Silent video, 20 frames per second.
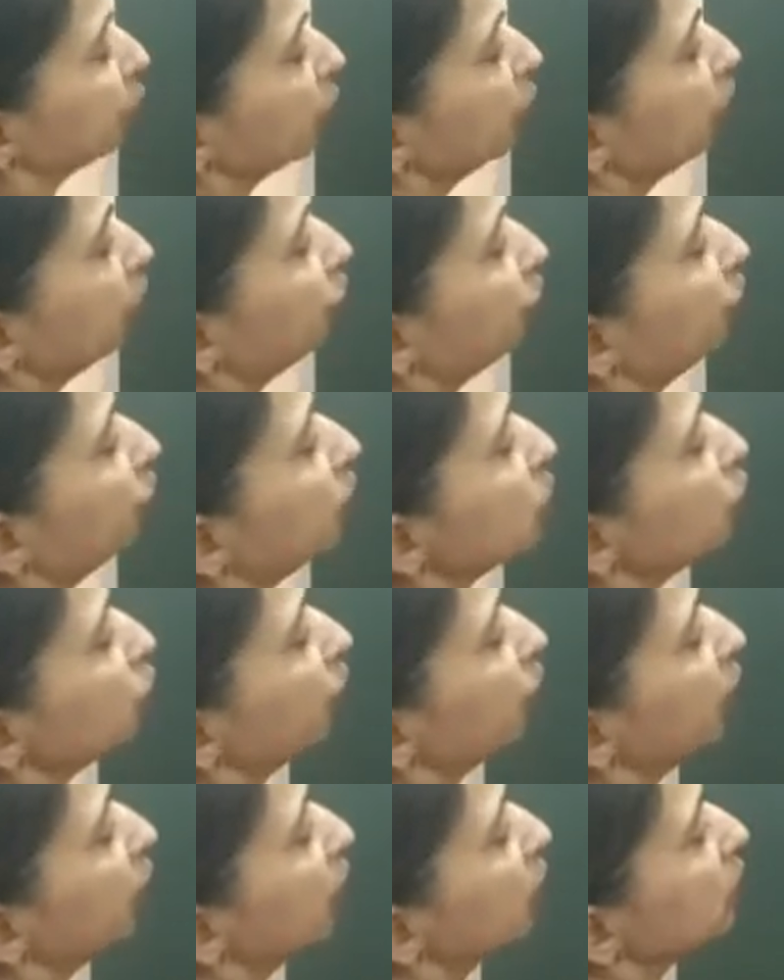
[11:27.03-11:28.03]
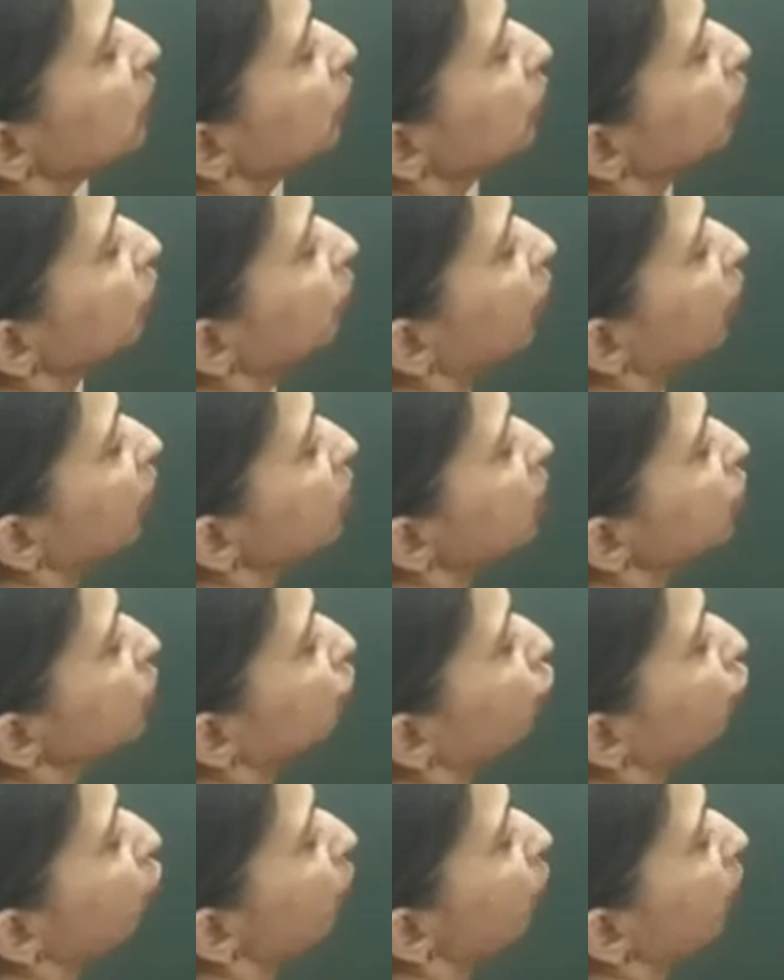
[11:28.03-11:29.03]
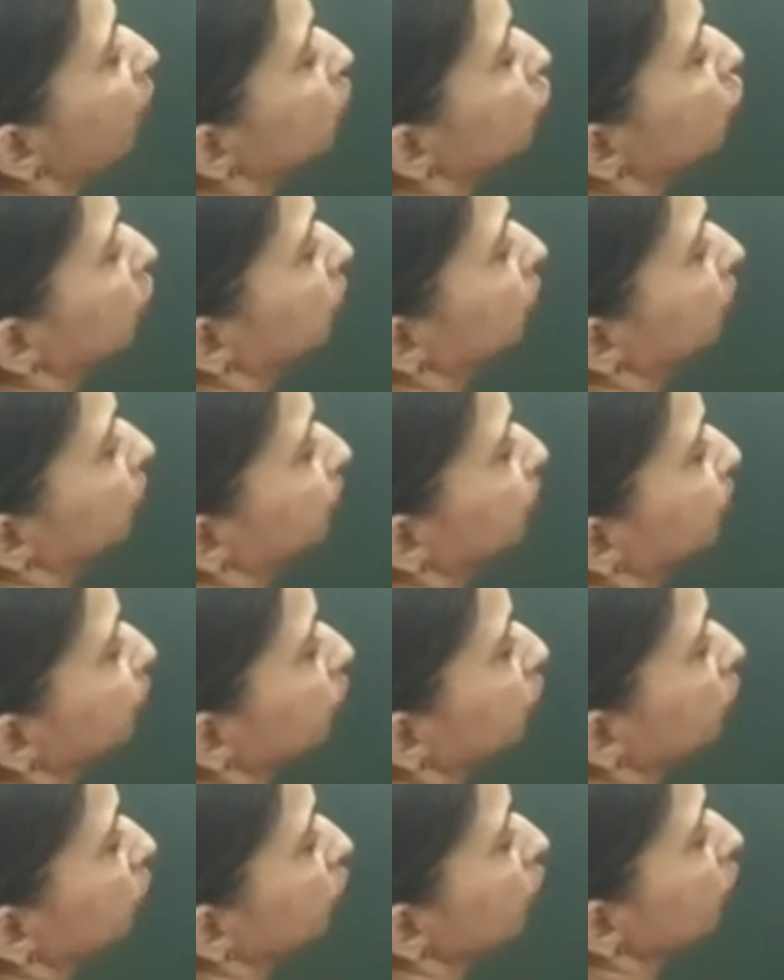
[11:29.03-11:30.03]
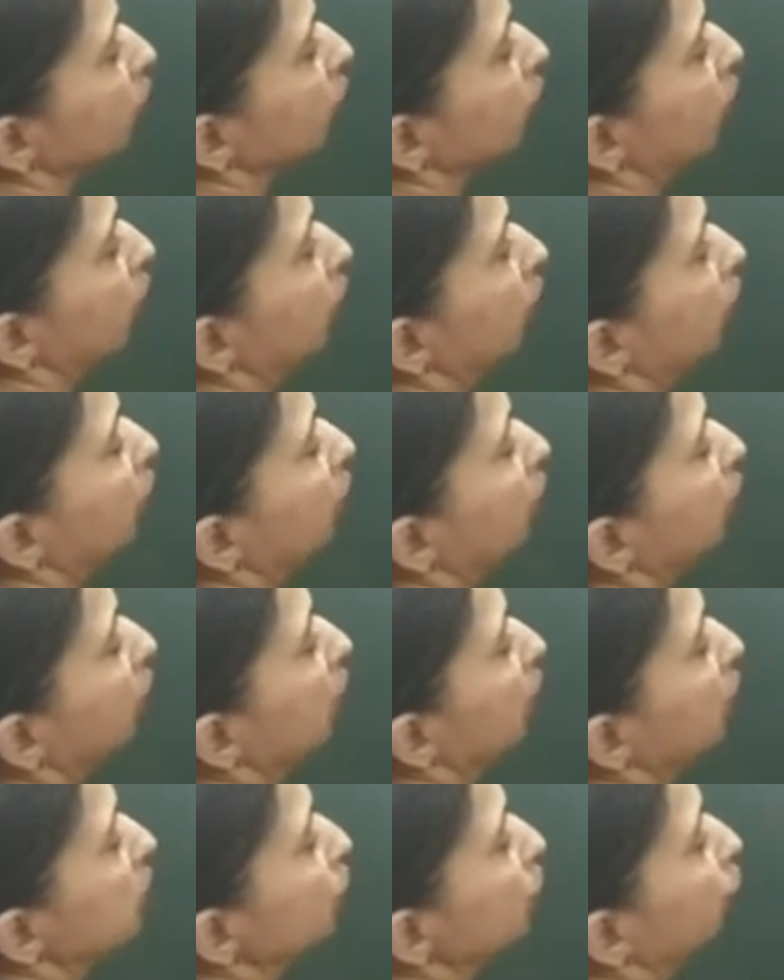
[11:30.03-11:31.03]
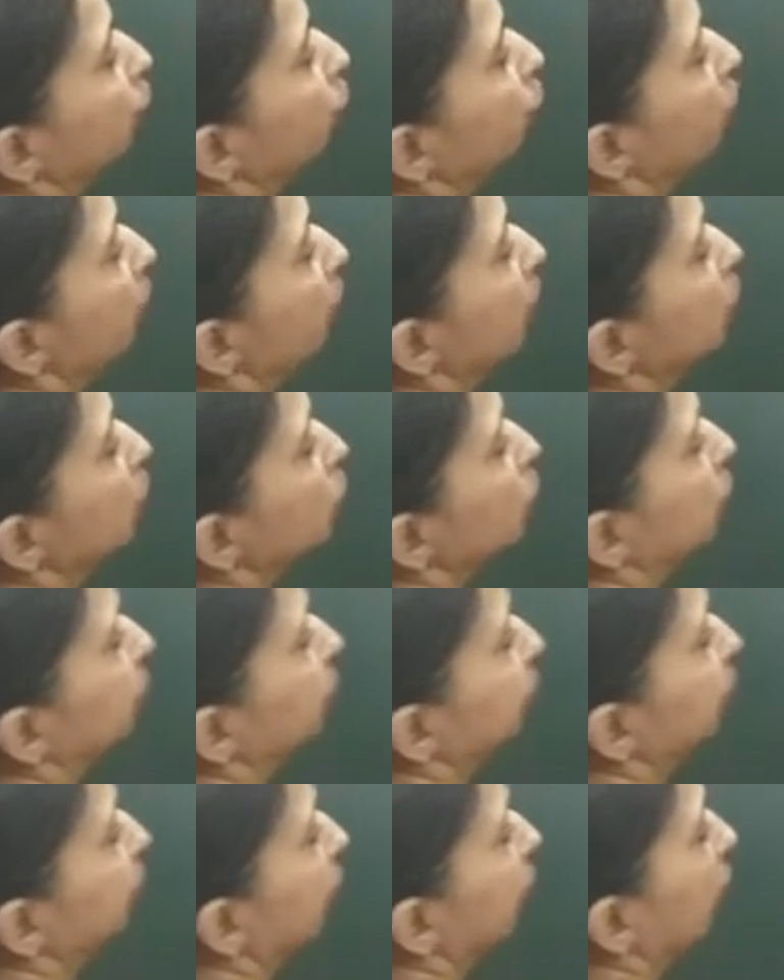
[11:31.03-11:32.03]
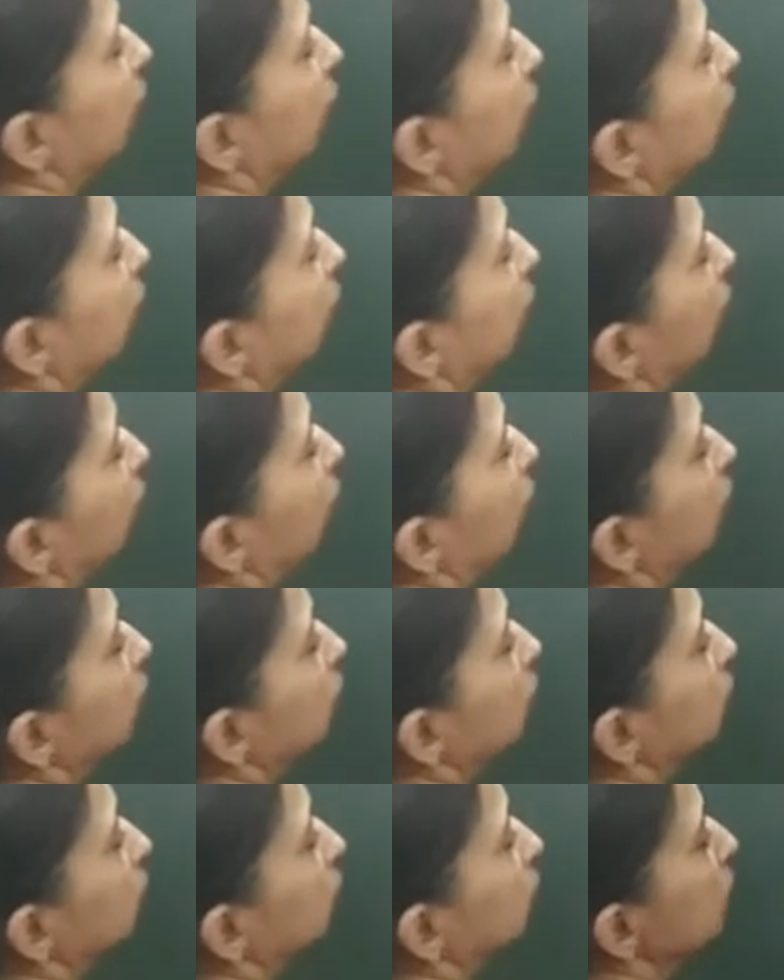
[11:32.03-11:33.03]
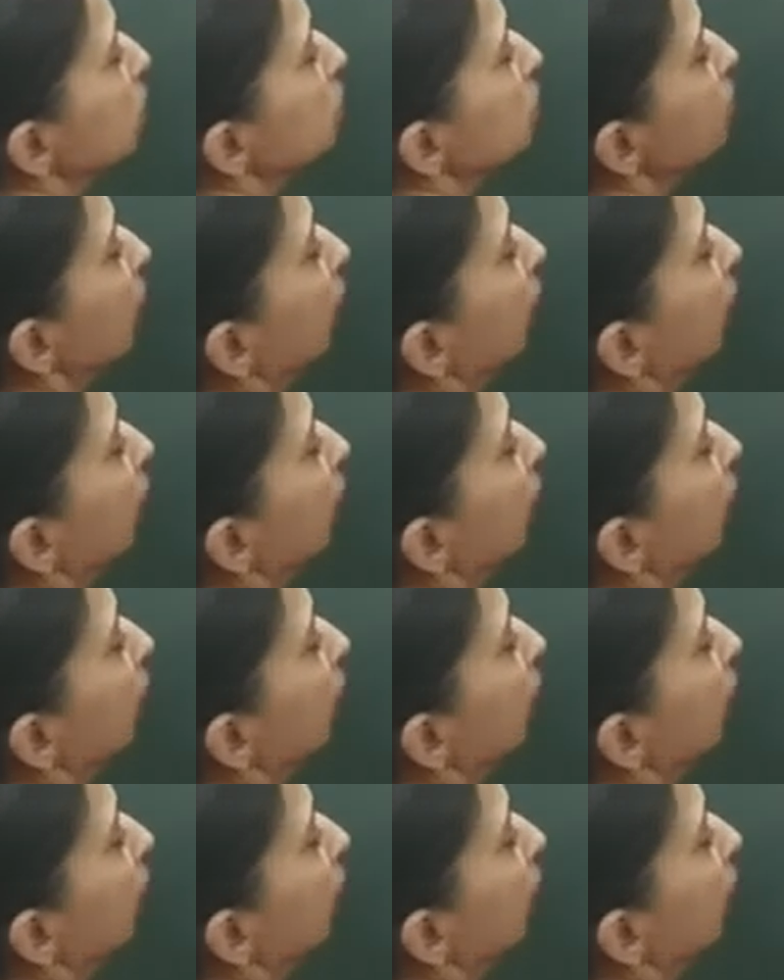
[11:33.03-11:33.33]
The first way is the transformation. Transformation. This